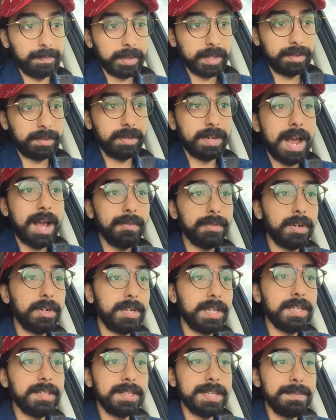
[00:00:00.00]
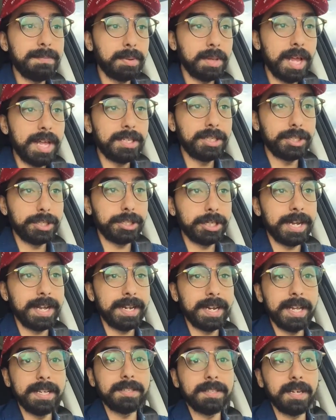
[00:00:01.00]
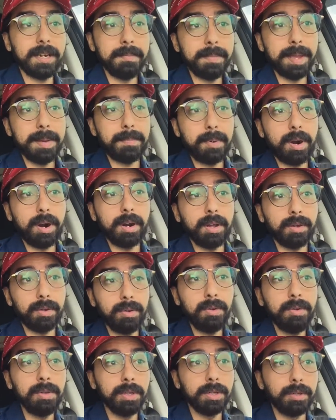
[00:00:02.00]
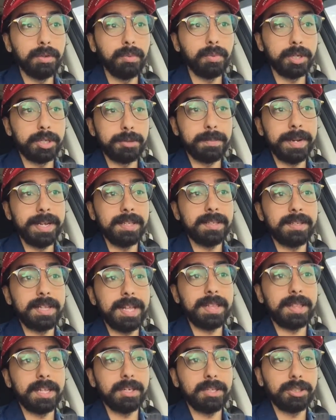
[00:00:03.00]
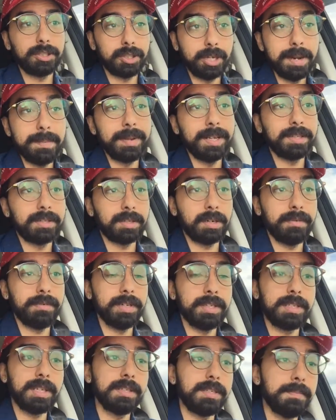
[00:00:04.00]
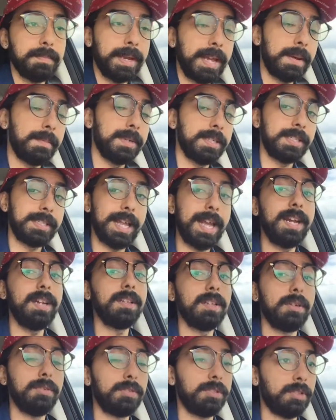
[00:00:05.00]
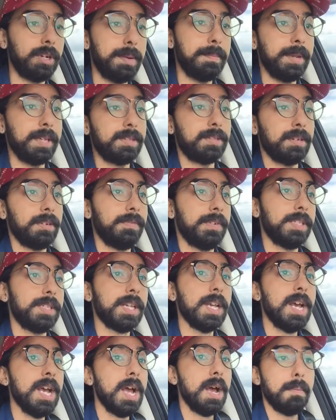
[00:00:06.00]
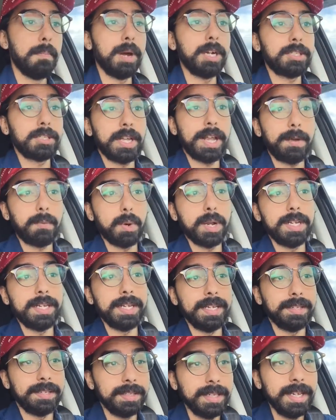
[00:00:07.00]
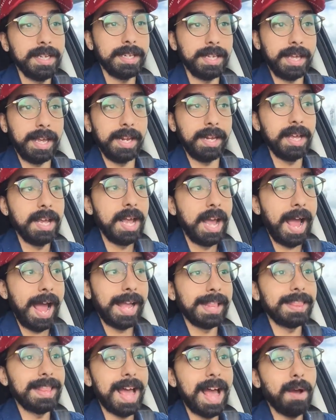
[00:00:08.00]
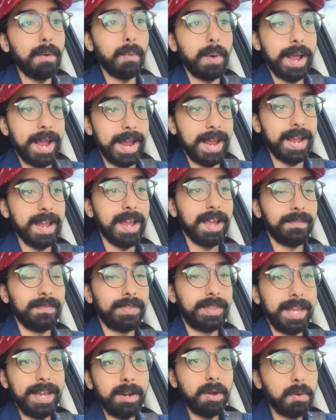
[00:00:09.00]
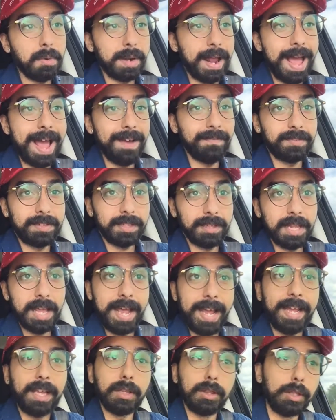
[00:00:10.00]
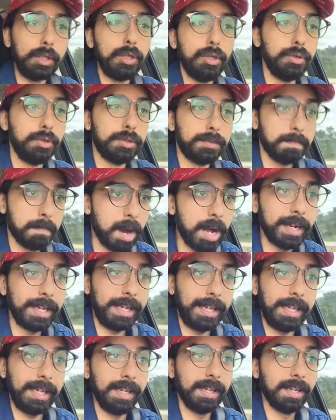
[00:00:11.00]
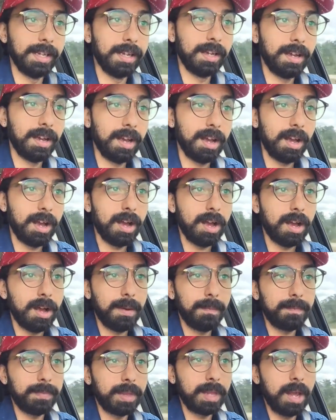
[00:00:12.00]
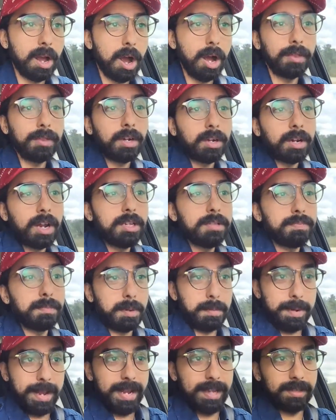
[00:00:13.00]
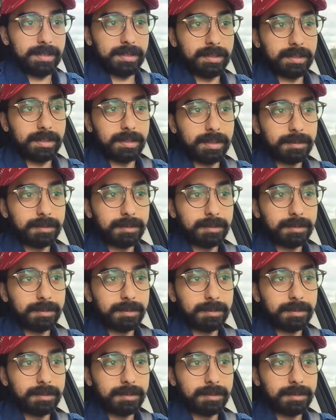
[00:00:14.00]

So now their Disney Plus shit is going to be a part of Hulu, which means that their streaming service doesn't become a standalone streaming service, much like what DC did. And that way, they don't have to like lose money on their customer base